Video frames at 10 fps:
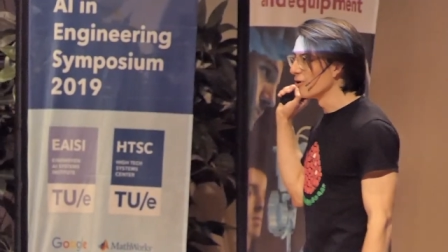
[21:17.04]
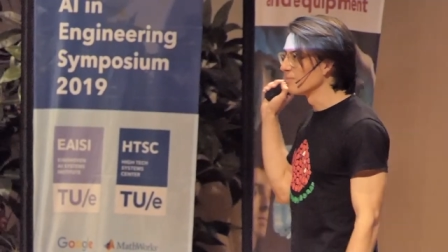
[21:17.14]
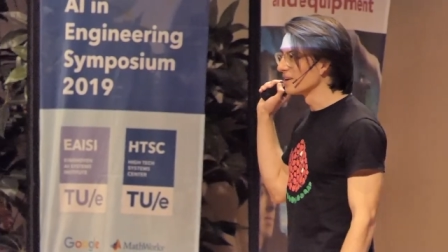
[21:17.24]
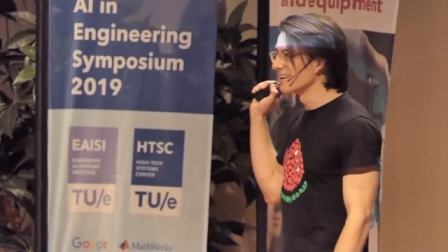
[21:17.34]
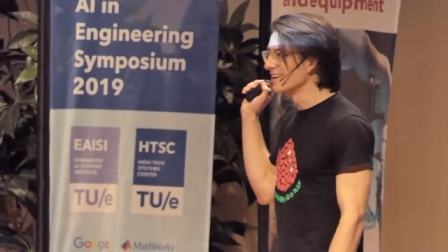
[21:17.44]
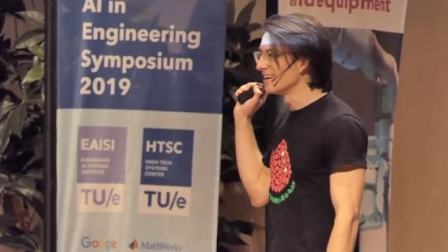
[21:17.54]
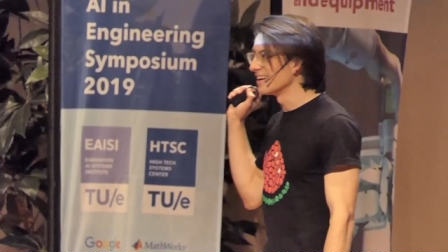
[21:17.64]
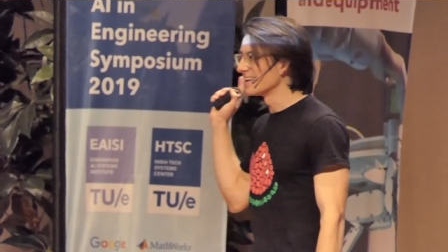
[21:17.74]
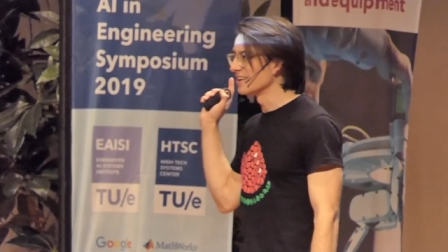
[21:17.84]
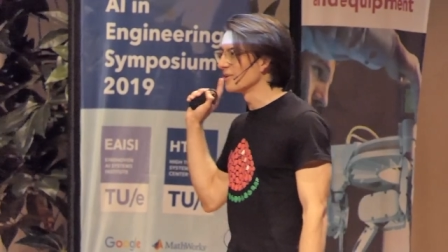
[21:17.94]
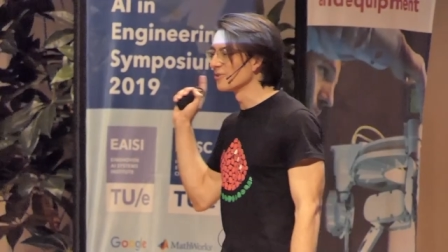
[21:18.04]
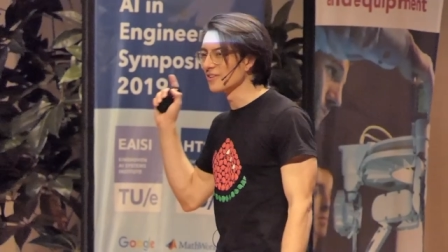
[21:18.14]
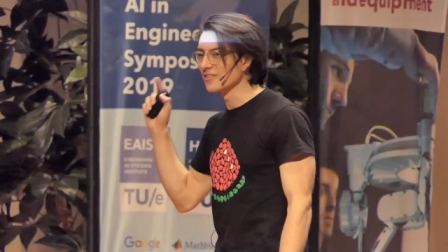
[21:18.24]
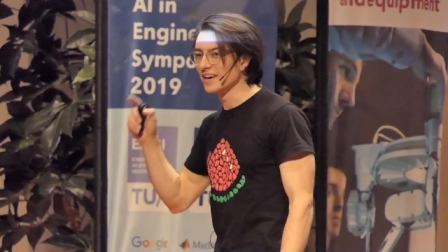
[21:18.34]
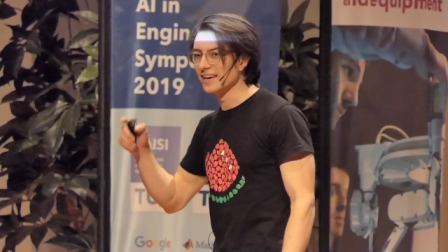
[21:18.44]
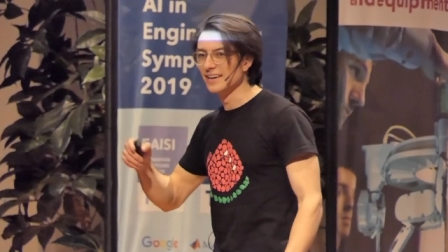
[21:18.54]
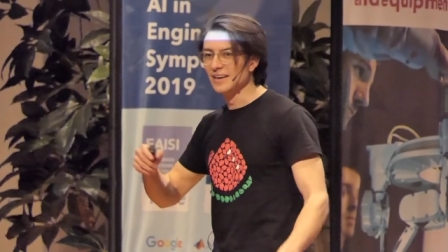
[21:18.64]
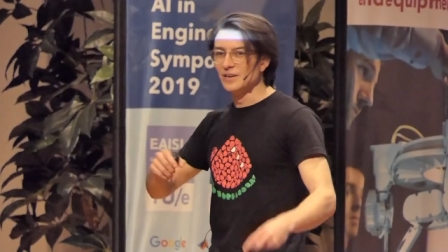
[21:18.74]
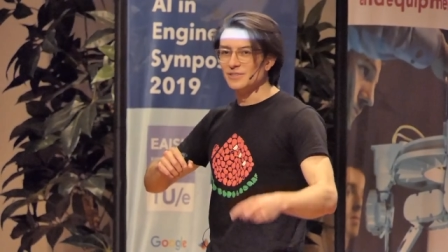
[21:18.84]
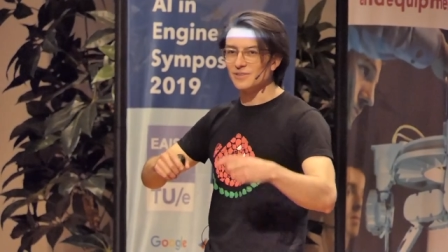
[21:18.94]
OpenAI and I know that they
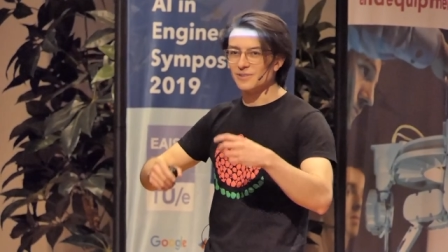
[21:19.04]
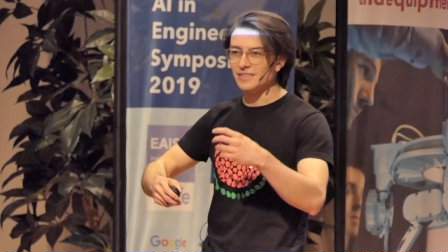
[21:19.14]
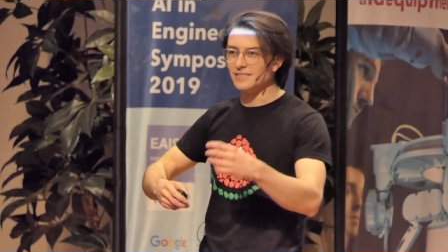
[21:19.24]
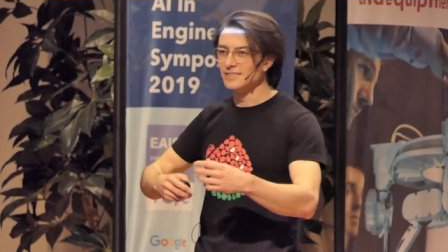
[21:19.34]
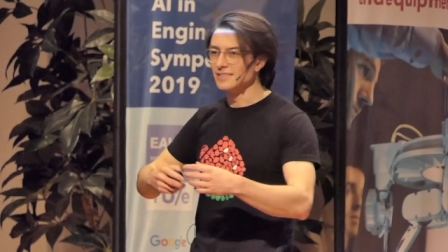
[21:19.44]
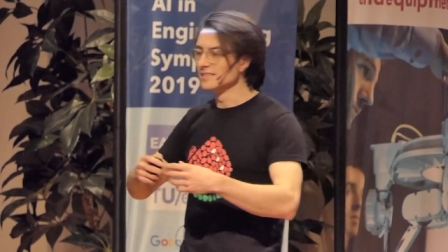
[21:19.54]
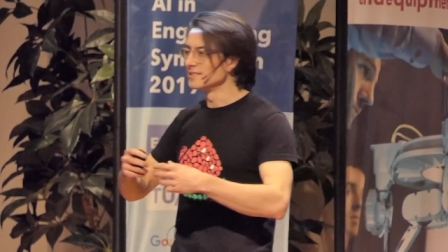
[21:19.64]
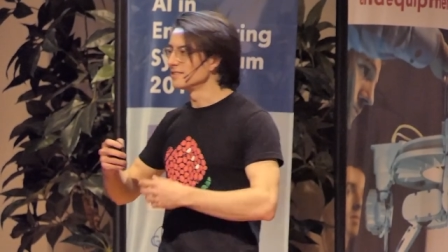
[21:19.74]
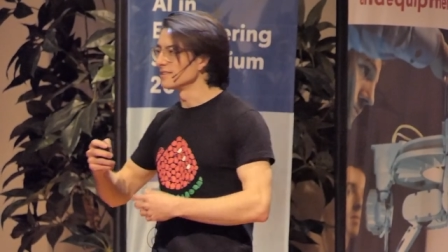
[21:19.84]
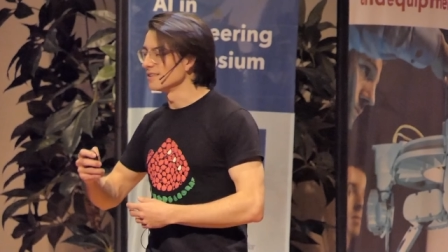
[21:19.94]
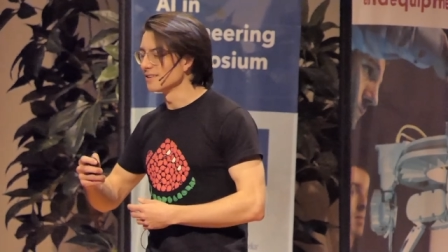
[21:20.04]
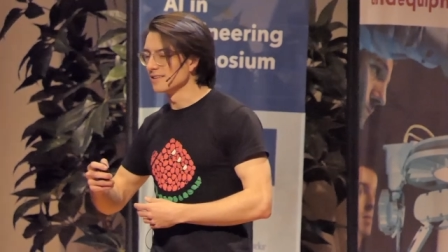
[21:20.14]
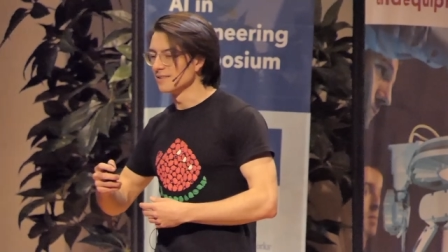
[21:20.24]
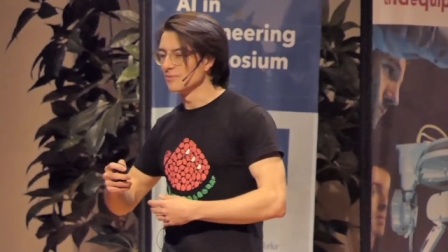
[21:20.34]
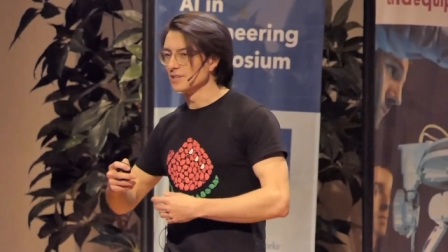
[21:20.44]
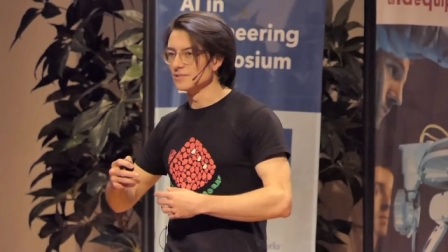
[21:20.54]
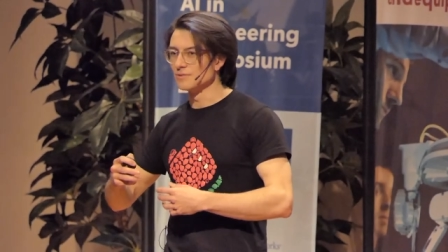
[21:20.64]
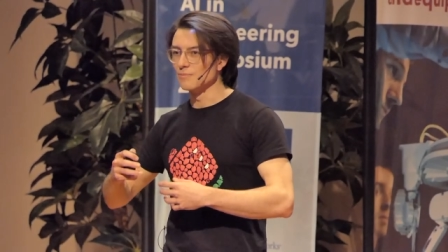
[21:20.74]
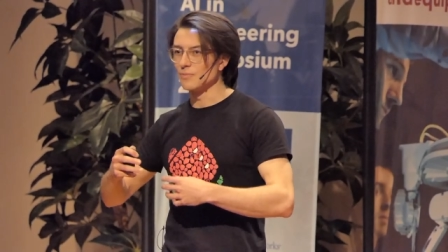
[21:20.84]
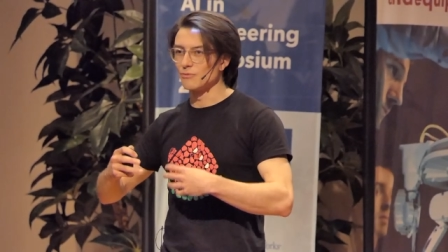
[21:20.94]
so these these uh, these
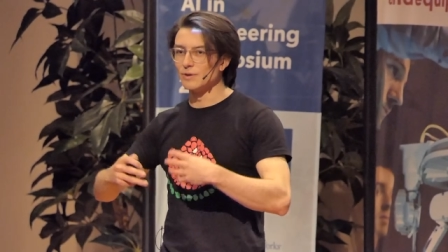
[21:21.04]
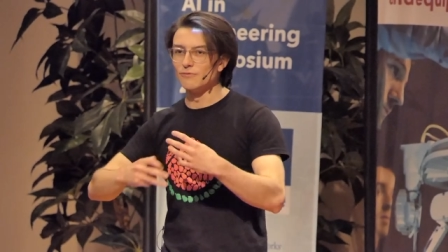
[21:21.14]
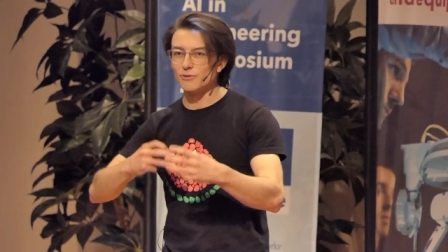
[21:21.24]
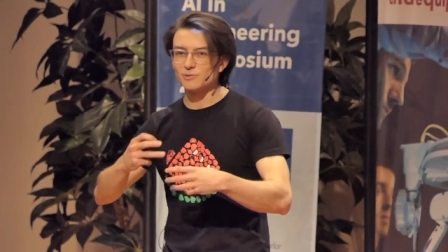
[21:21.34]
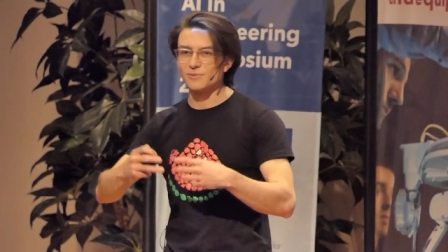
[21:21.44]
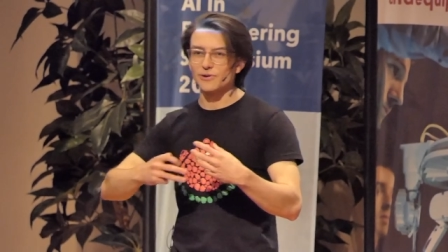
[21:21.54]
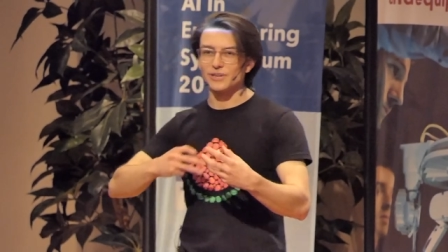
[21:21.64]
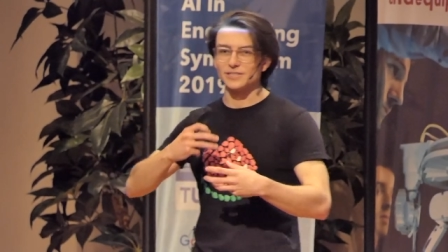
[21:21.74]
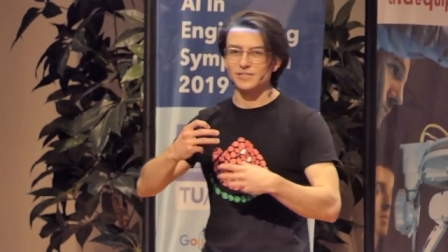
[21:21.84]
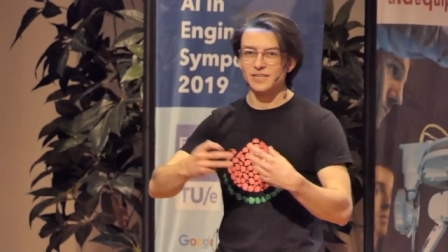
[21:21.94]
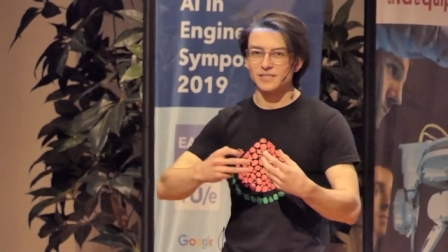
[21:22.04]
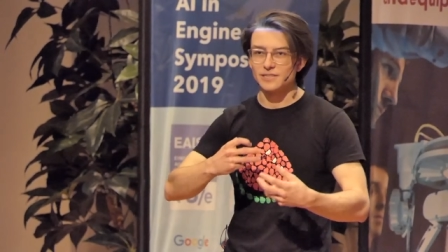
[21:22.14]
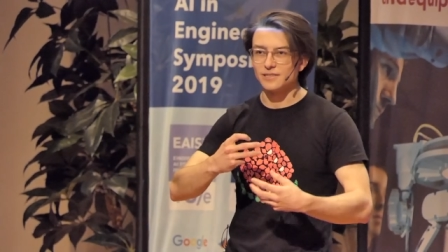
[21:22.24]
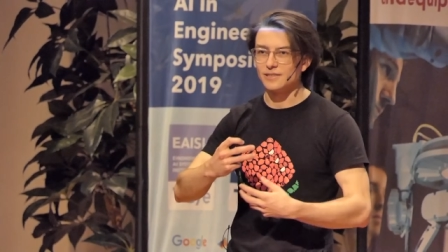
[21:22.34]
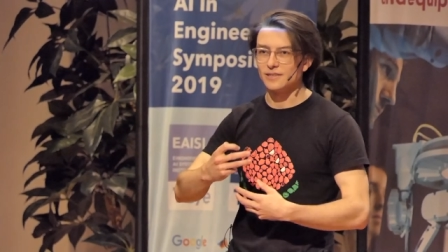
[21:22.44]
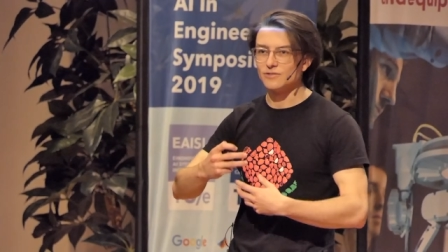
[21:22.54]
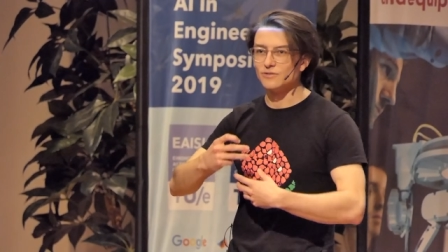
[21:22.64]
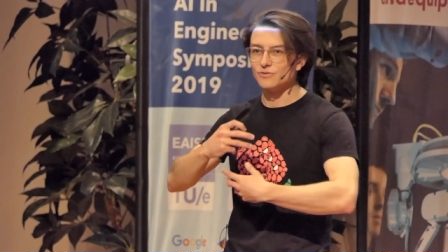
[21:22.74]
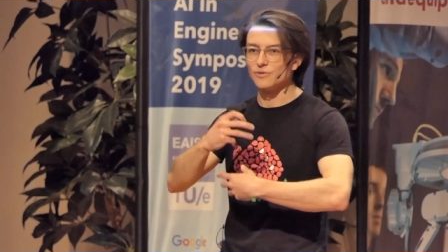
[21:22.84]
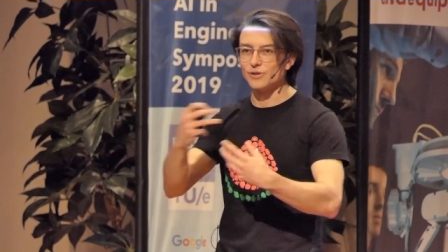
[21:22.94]
reinforcement learning is essentially a
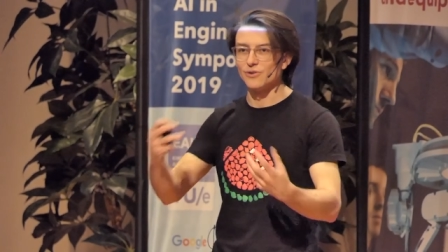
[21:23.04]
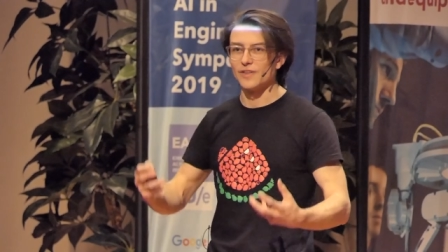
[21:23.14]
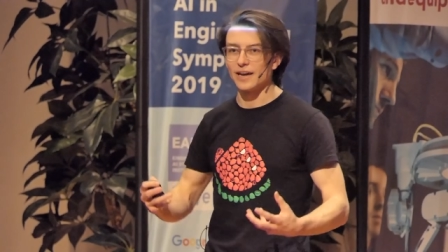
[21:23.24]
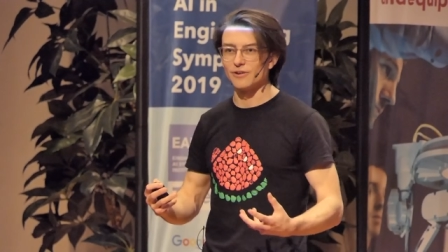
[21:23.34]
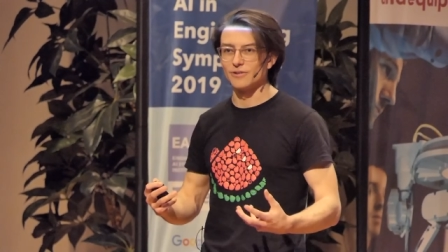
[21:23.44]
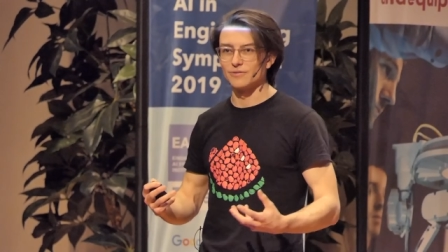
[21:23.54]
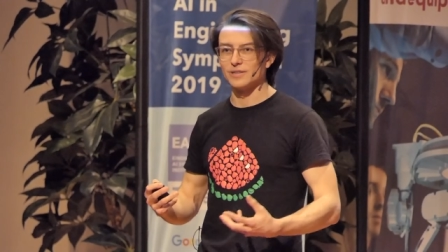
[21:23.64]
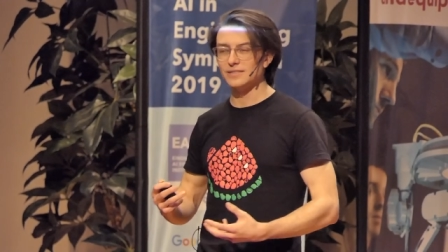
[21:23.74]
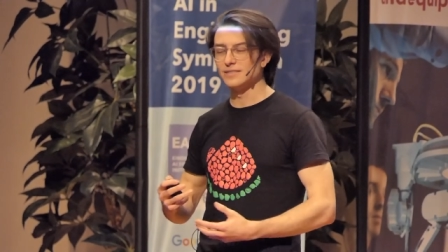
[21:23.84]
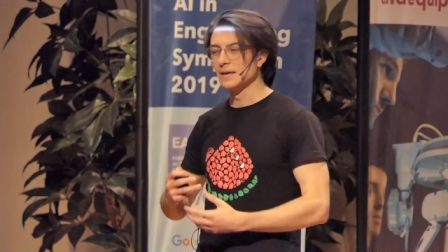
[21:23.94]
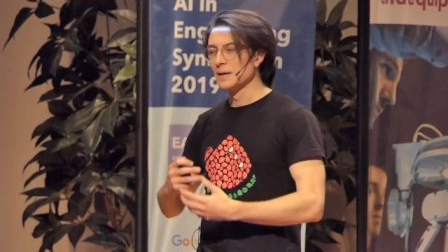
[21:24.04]
trial and error, right?